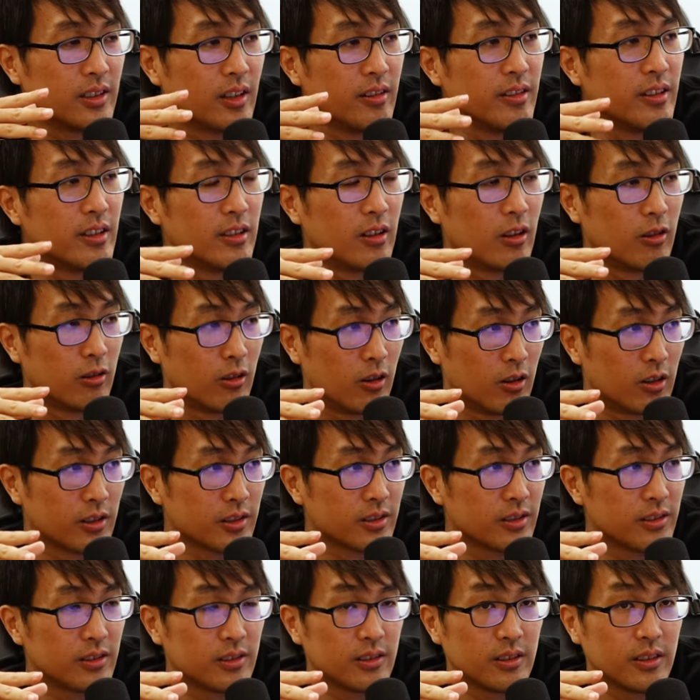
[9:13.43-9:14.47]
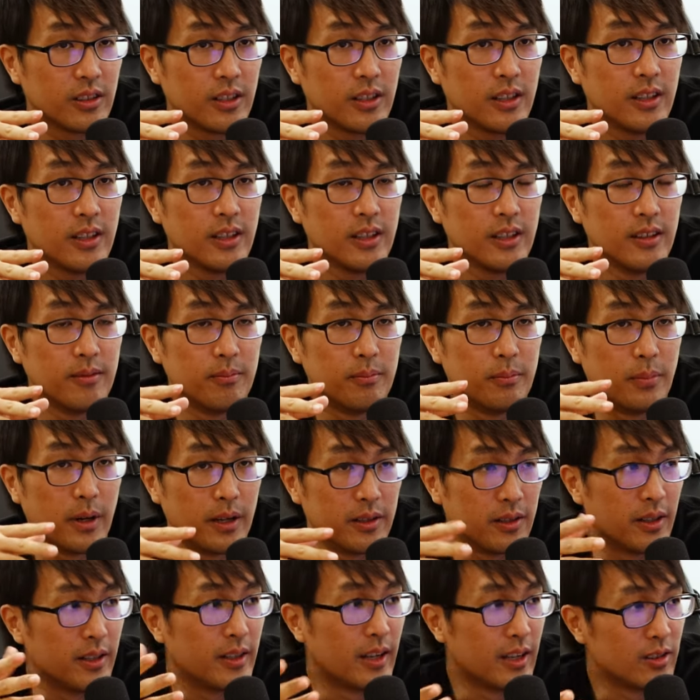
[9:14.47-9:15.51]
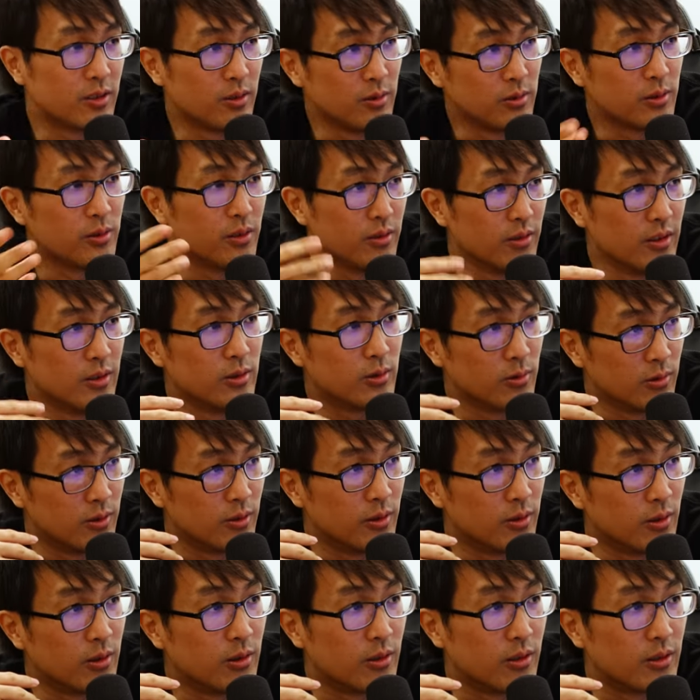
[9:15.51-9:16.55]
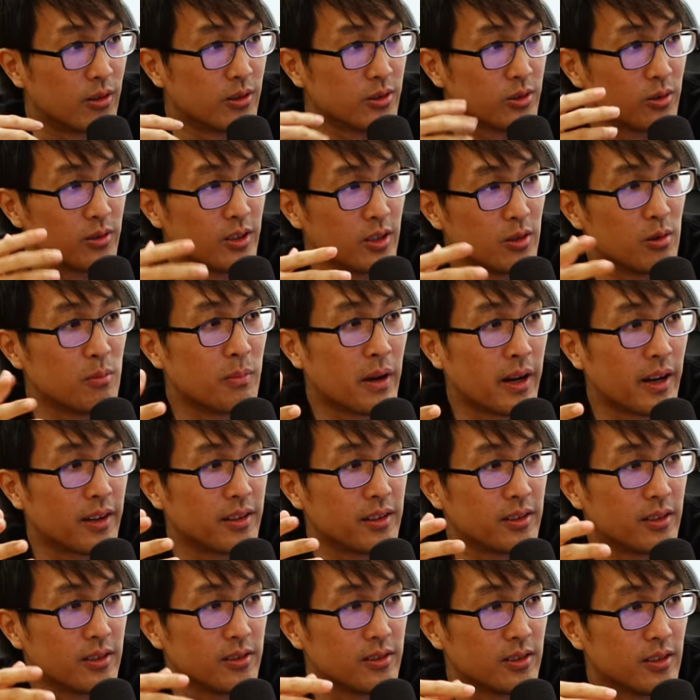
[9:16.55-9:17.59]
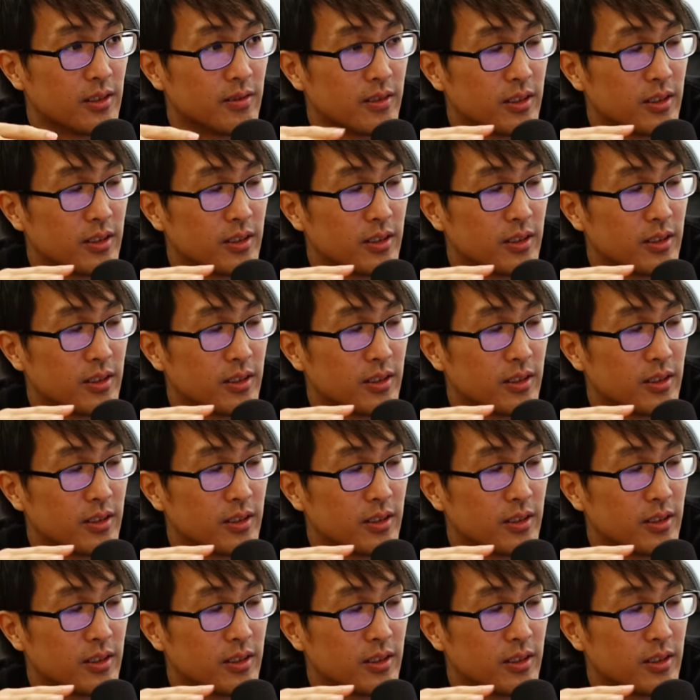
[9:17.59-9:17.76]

sell it at a loss but they get you into the door yeah, so yeah. that you buy other things